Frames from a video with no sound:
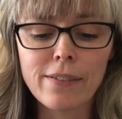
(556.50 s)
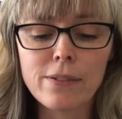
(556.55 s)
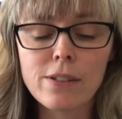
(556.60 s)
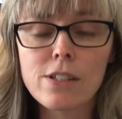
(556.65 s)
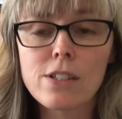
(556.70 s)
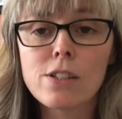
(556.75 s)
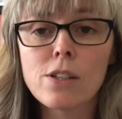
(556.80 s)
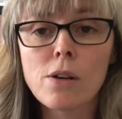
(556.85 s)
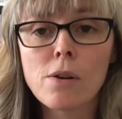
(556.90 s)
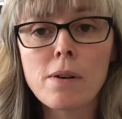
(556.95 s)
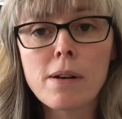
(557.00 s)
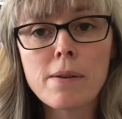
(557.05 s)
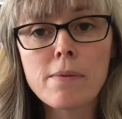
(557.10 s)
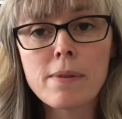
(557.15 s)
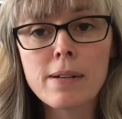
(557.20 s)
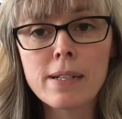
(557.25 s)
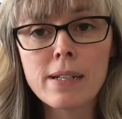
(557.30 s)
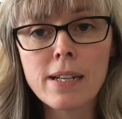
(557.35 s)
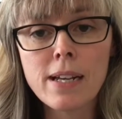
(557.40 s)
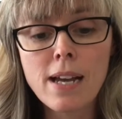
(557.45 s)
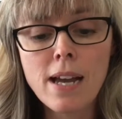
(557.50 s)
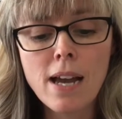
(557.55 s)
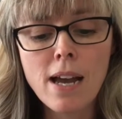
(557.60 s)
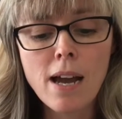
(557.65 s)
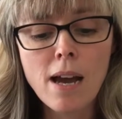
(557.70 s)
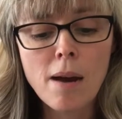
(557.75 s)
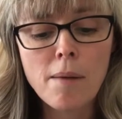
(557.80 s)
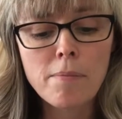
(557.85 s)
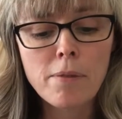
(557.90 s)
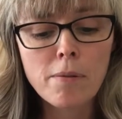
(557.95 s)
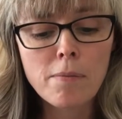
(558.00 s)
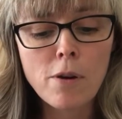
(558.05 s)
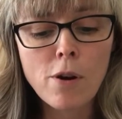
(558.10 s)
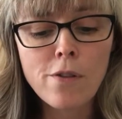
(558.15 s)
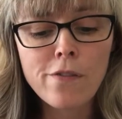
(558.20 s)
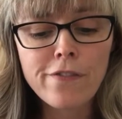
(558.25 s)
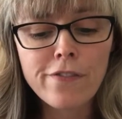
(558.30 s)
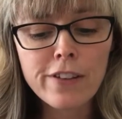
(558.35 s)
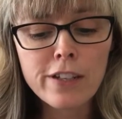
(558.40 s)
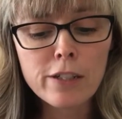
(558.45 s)
So it would
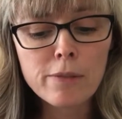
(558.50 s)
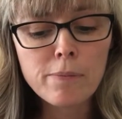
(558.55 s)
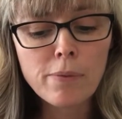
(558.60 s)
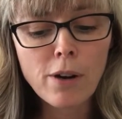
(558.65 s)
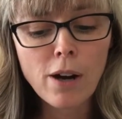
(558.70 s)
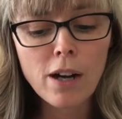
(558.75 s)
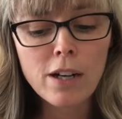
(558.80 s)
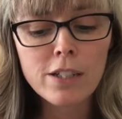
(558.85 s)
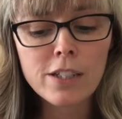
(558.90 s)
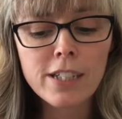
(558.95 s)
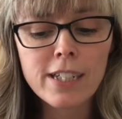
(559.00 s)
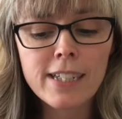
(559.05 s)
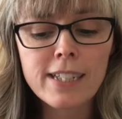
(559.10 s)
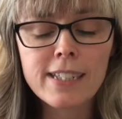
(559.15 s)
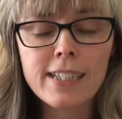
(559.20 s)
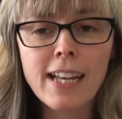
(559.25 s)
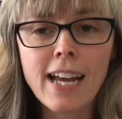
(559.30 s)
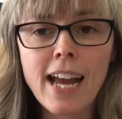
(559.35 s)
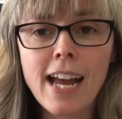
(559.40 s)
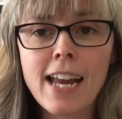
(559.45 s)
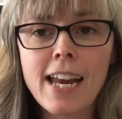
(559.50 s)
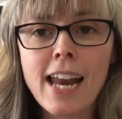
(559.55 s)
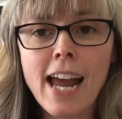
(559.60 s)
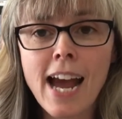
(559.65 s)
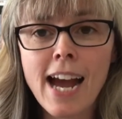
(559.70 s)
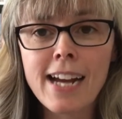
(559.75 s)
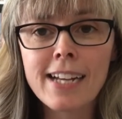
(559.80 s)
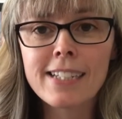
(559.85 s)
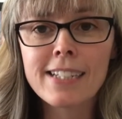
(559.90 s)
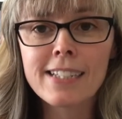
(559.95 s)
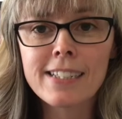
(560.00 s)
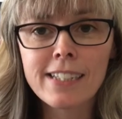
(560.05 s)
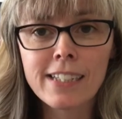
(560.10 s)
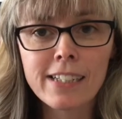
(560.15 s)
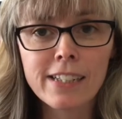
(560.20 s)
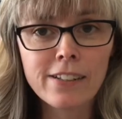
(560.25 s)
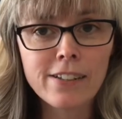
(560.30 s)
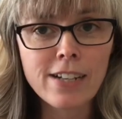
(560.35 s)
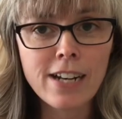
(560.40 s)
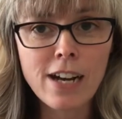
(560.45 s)
promote field projects and act as a
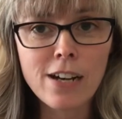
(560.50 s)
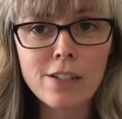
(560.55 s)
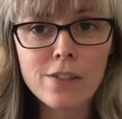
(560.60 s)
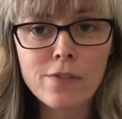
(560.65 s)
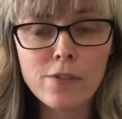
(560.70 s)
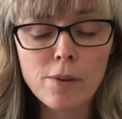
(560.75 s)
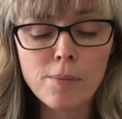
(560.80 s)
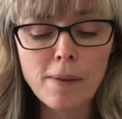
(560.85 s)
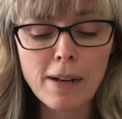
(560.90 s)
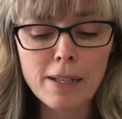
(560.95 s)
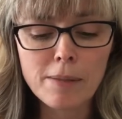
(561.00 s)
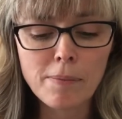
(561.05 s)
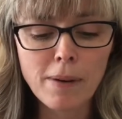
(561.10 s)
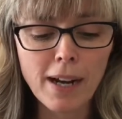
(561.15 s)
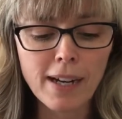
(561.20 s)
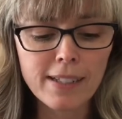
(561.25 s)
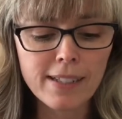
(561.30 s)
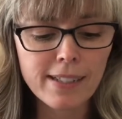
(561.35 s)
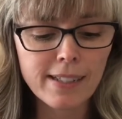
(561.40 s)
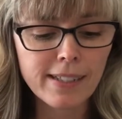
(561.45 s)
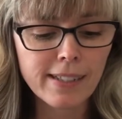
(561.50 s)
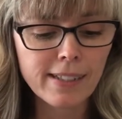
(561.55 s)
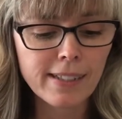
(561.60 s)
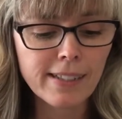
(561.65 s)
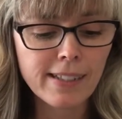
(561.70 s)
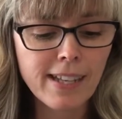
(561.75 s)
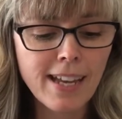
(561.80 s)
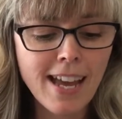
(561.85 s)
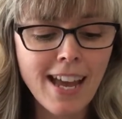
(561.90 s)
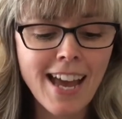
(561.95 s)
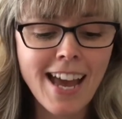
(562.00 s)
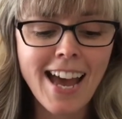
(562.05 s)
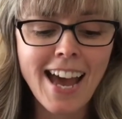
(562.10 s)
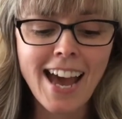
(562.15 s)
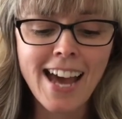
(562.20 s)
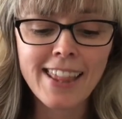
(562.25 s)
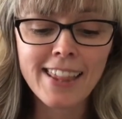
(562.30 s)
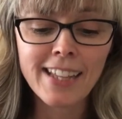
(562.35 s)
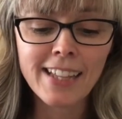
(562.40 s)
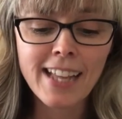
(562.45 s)
clearinghouse for best practices.
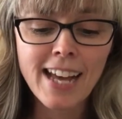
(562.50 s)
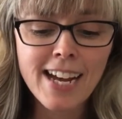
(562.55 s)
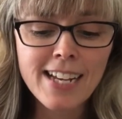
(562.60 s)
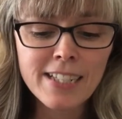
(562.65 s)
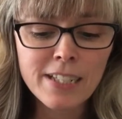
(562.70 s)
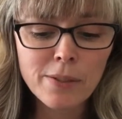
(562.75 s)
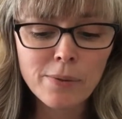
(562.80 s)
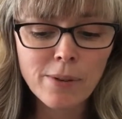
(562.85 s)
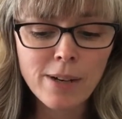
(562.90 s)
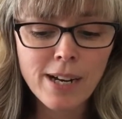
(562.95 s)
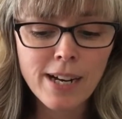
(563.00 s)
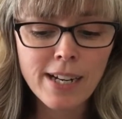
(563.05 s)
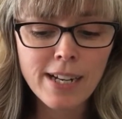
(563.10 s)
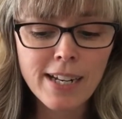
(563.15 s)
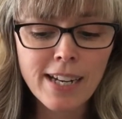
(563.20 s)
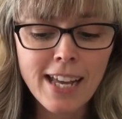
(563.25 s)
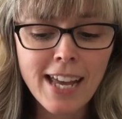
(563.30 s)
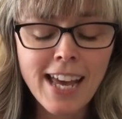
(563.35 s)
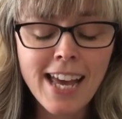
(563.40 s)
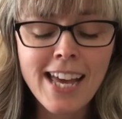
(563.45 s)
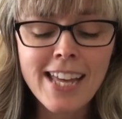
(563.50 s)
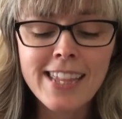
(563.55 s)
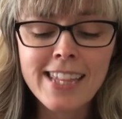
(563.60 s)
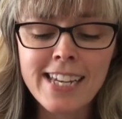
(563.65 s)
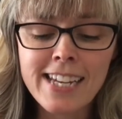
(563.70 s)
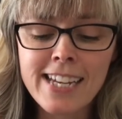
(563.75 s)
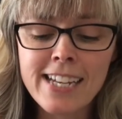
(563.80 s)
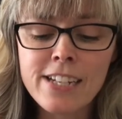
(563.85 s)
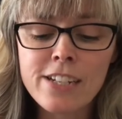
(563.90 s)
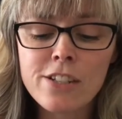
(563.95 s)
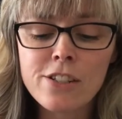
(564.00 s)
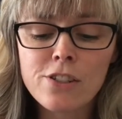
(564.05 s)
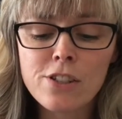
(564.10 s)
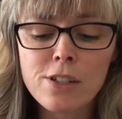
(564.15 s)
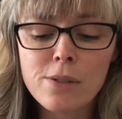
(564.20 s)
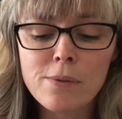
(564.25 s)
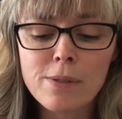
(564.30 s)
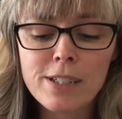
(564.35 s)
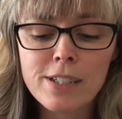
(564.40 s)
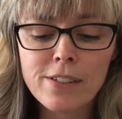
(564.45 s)
And the last one, the
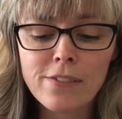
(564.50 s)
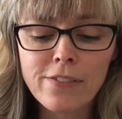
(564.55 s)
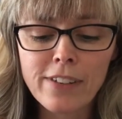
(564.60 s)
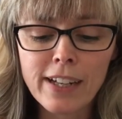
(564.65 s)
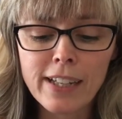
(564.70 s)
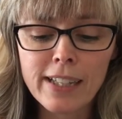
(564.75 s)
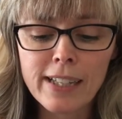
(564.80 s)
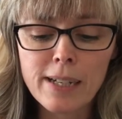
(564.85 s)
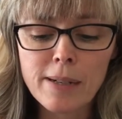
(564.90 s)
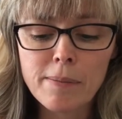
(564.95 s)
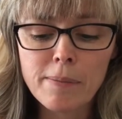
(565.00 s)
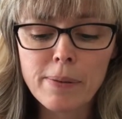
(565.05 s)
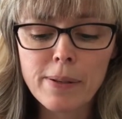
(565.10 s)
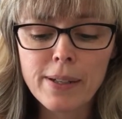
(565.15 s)
industry would develop